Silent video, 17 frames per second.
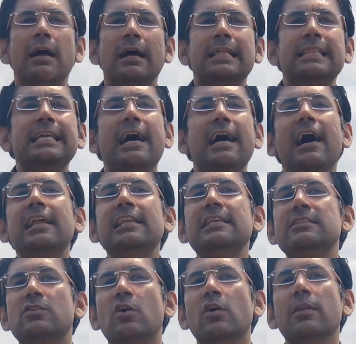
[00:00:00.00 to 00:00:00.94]
The
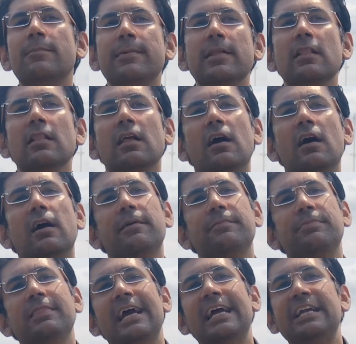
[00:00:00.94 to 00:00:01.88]
highly soluble
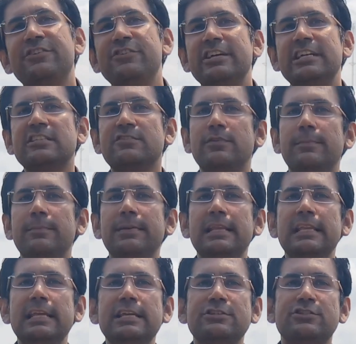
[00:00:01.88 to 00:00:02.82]
nitrates will be
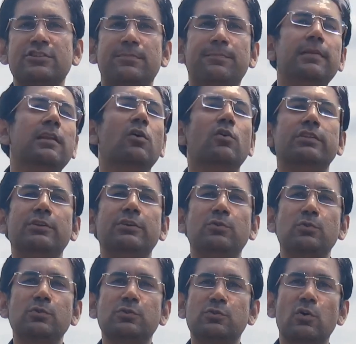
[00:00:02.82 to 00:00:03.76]
leached below the
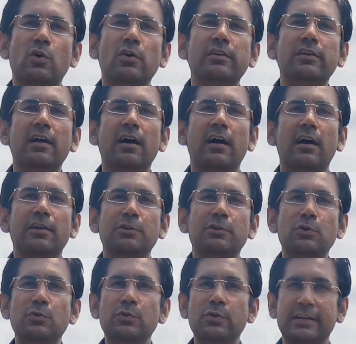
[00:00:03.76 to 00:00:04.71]
root zone
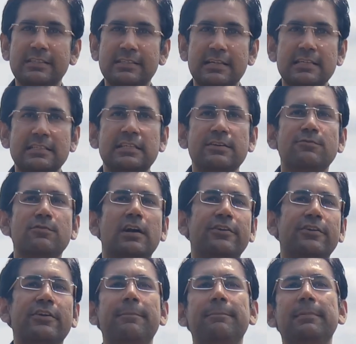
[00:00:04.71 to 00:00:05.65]
due to excessive
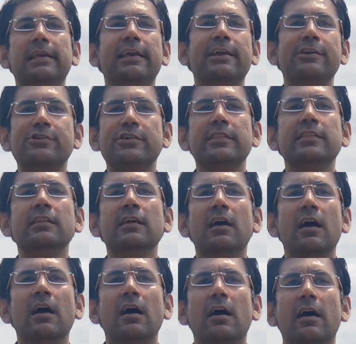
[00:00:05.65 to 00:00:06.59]
water application.
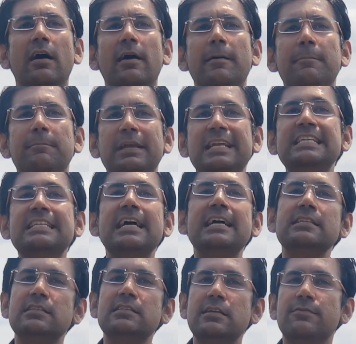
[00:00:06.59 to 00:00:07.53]

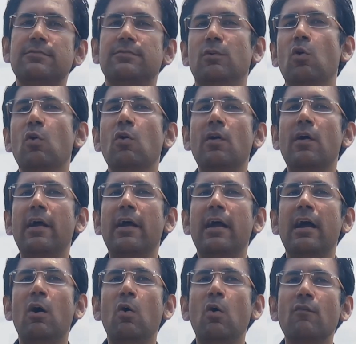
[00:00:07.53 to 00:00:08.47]
Intensive
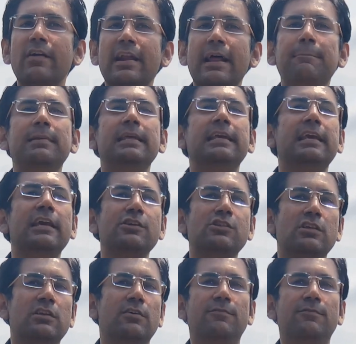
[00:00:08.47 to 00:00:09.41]
over
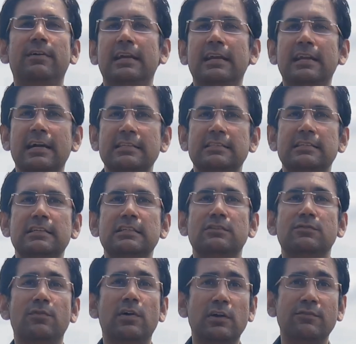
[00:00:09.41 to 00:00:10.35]
application of fertilizer
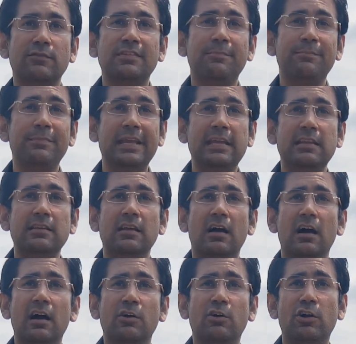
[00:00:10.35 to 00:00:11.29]
is one of the main
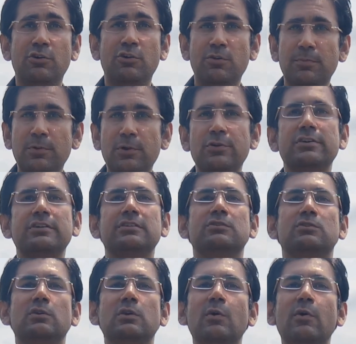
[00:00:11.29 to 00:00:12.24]

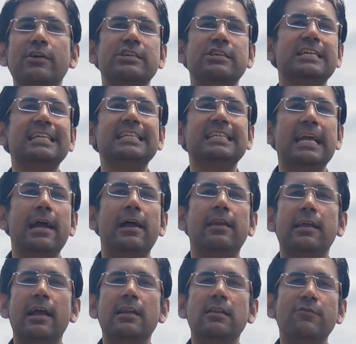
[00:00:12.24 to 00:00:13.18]
contributors to lower yield
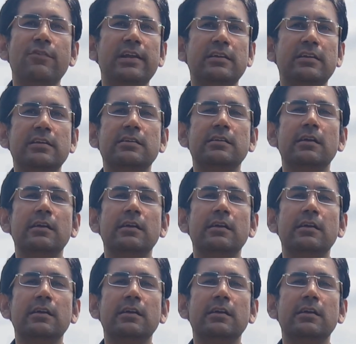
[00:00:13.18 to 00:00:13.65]
and elevated